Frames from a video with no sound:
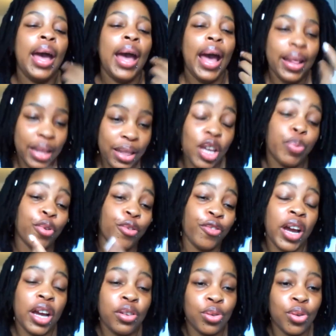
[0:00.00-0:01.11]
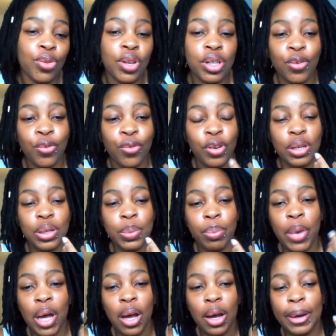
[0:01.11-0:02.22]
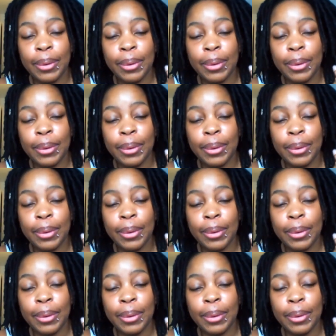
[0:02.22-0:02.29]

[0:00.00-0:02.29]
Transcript: And then they provide, you know, the different um,